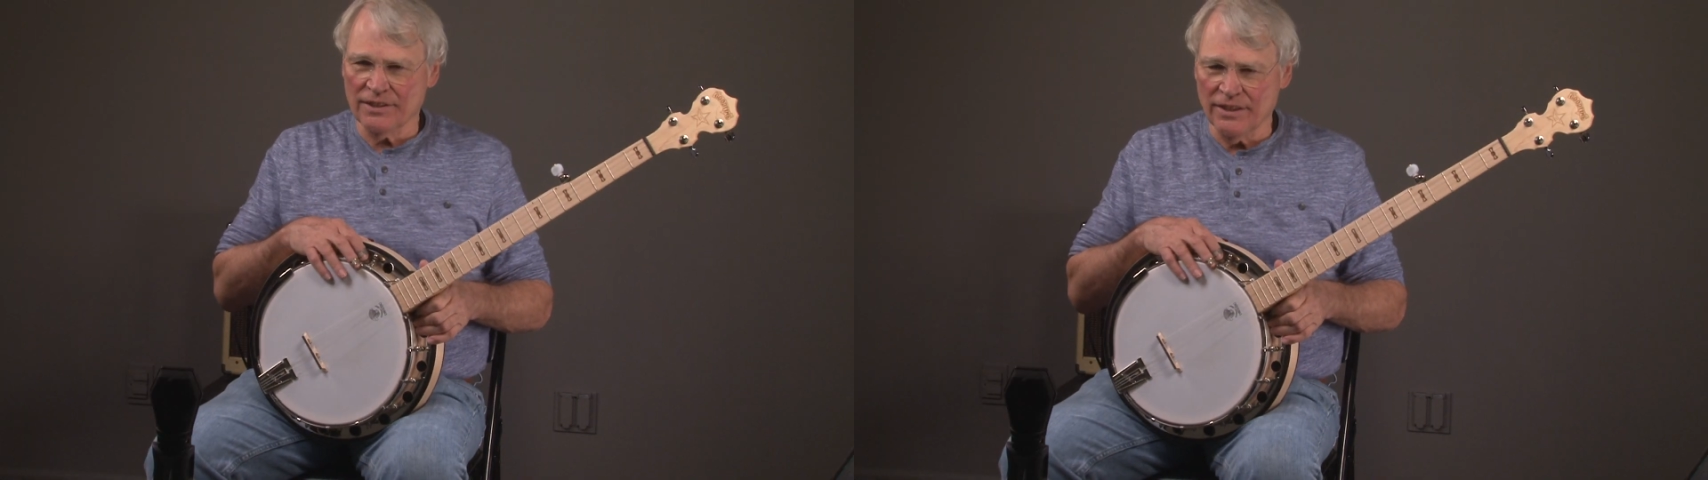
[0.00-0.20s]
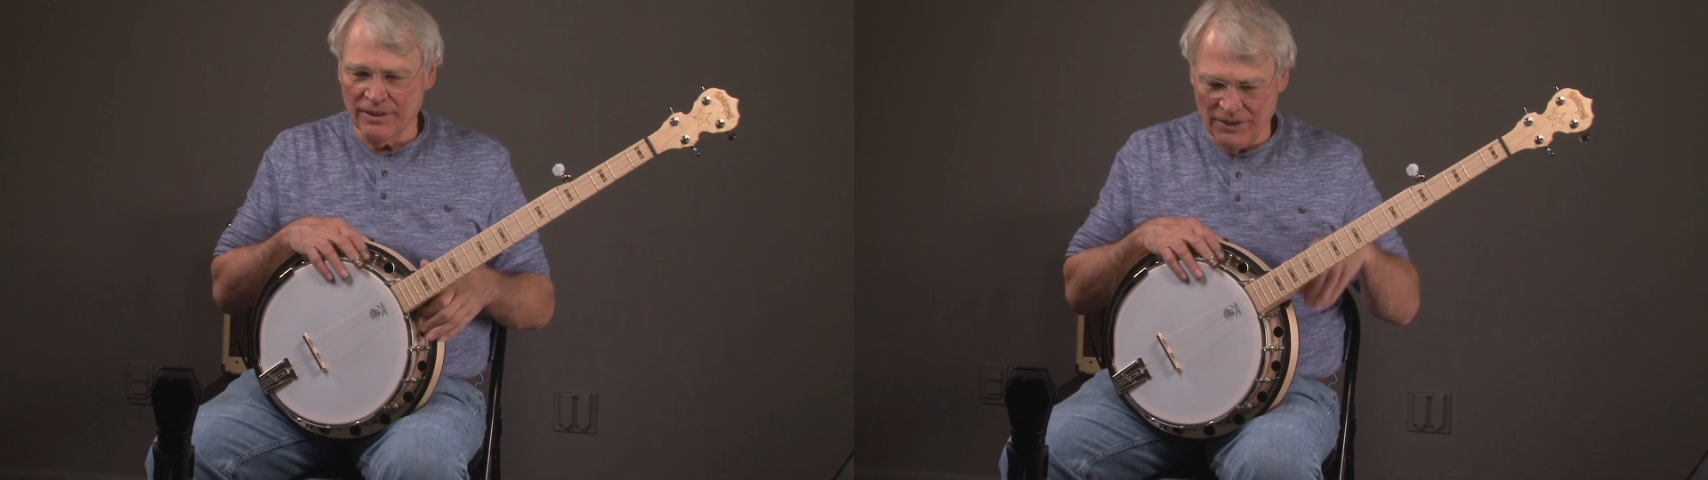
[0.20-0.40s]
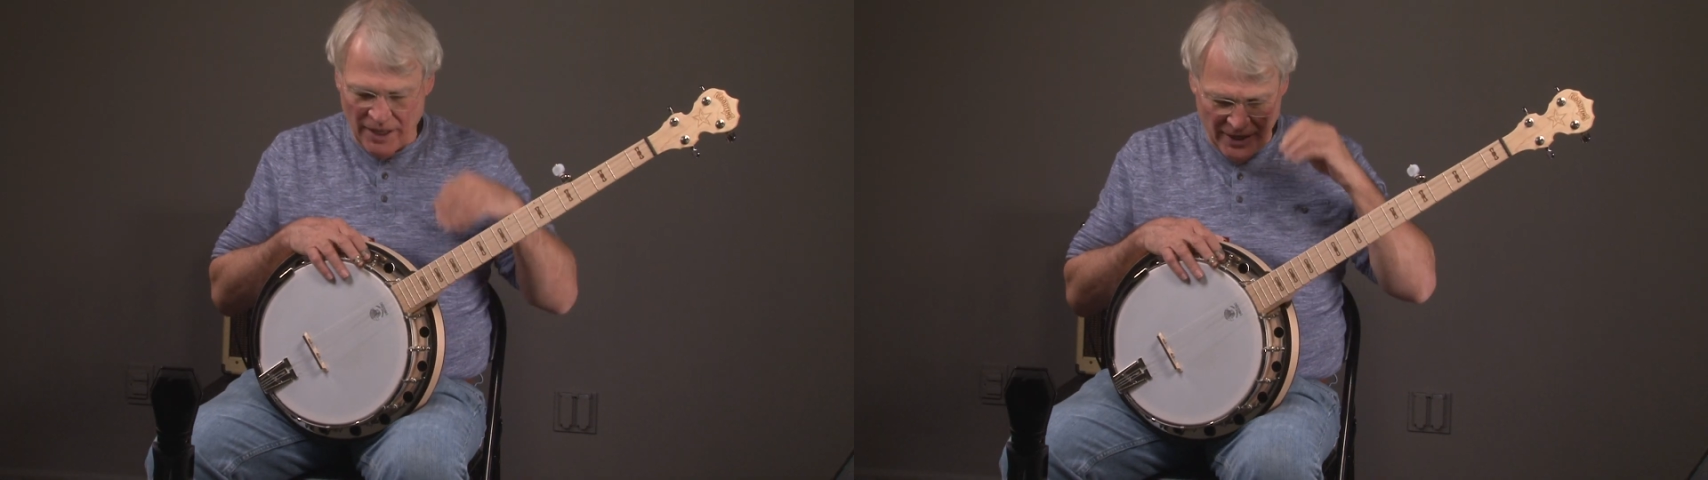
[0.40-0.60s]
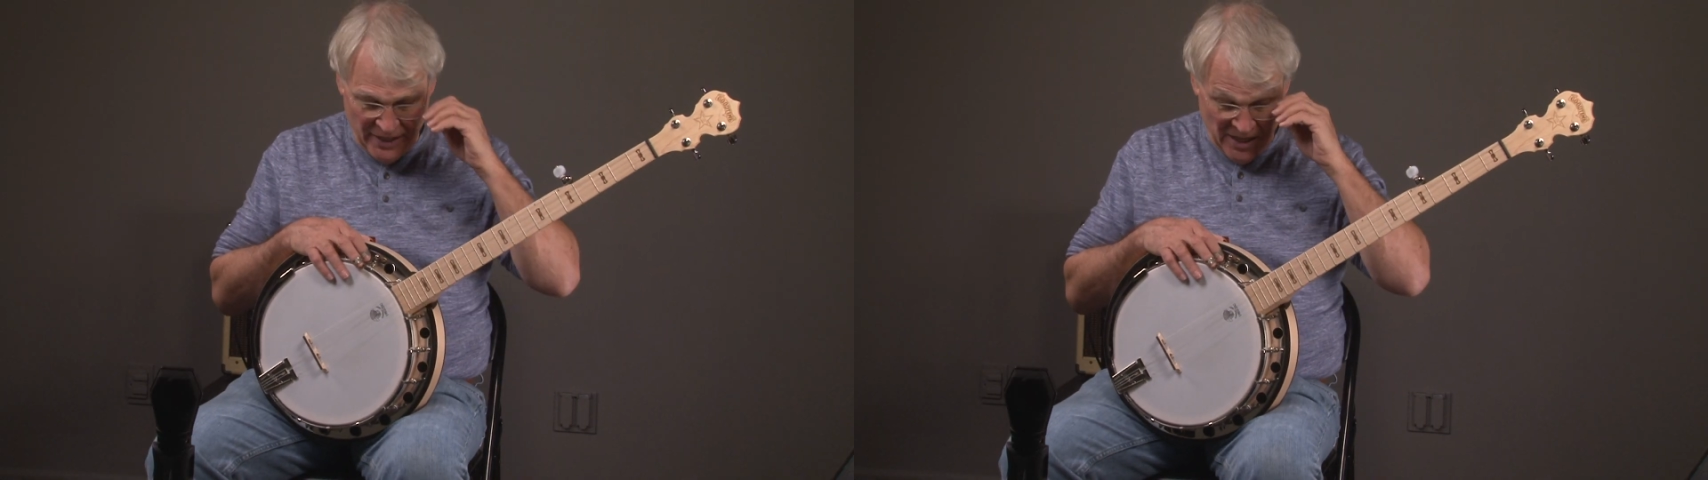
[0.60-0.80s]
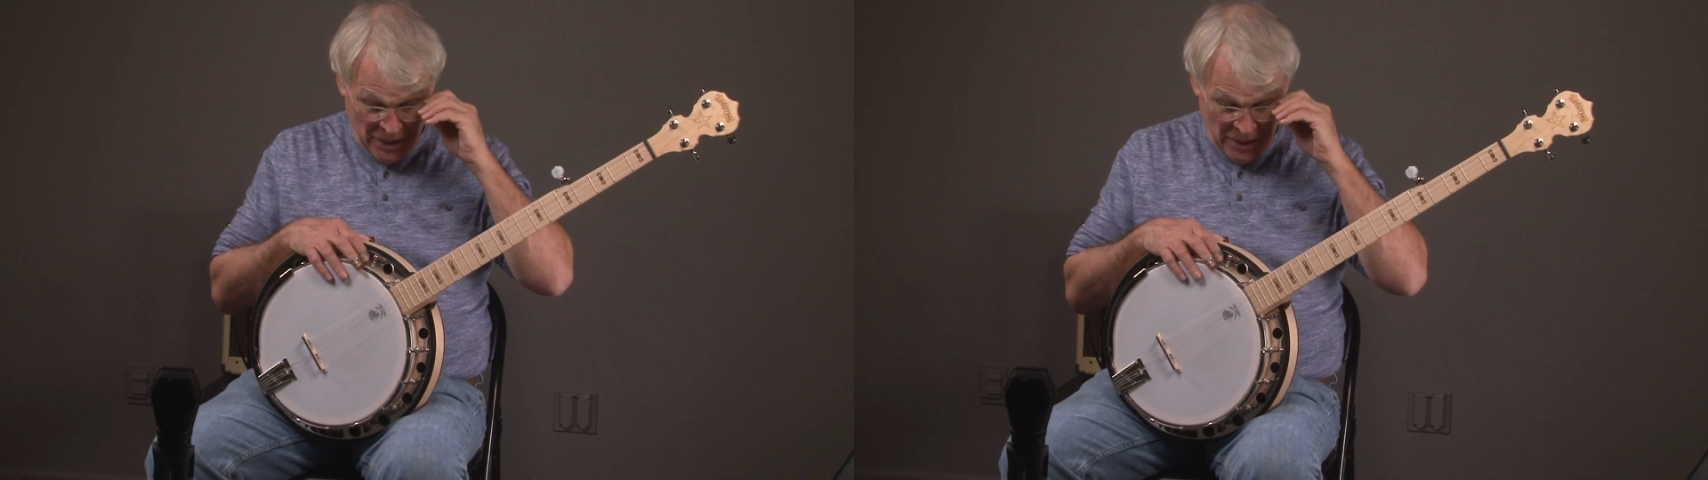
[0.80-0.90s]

is a